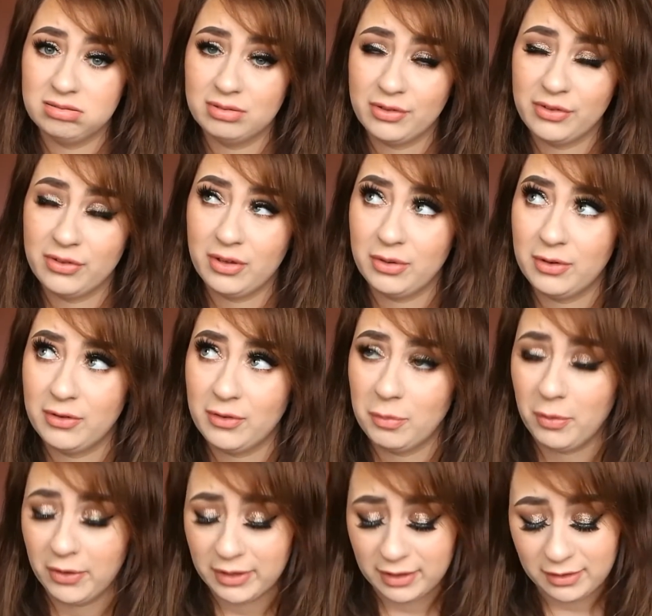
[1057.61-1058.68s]
So
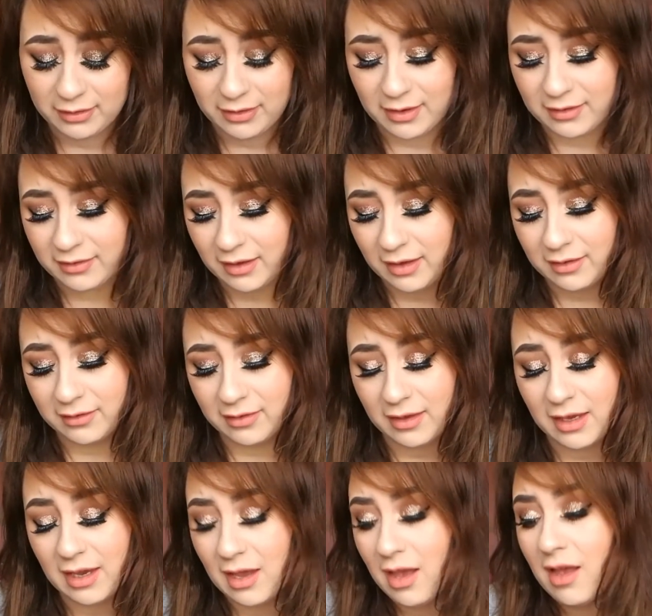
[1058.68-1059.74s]
disappointed. This is
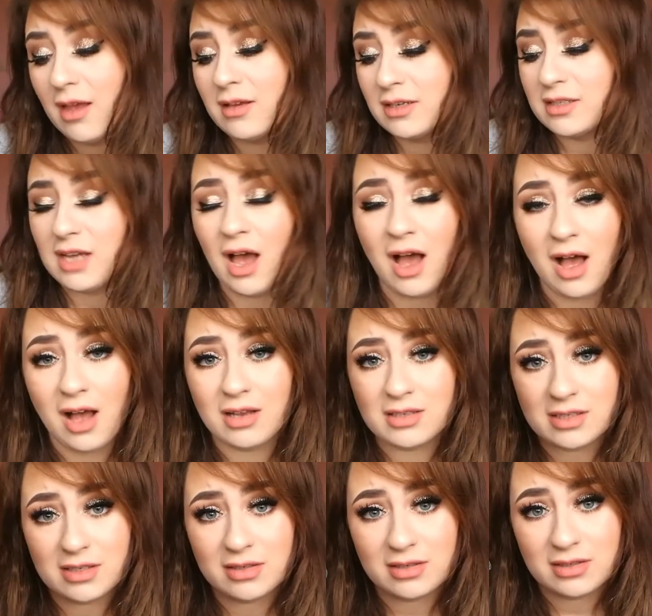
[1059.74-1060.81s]
the
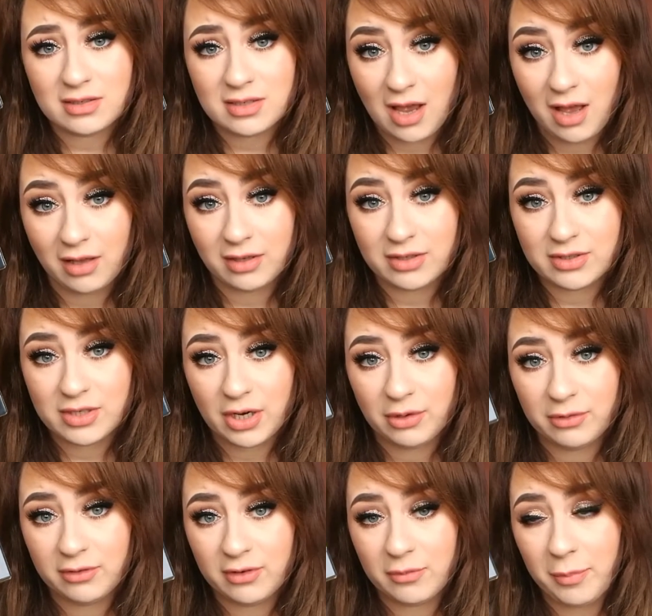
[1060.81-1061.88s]
Tartelette
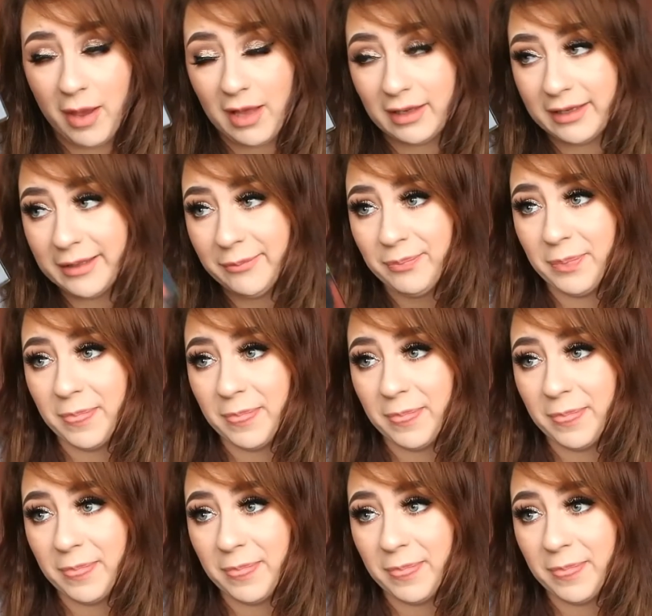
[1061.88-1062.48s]
Toasted Palette.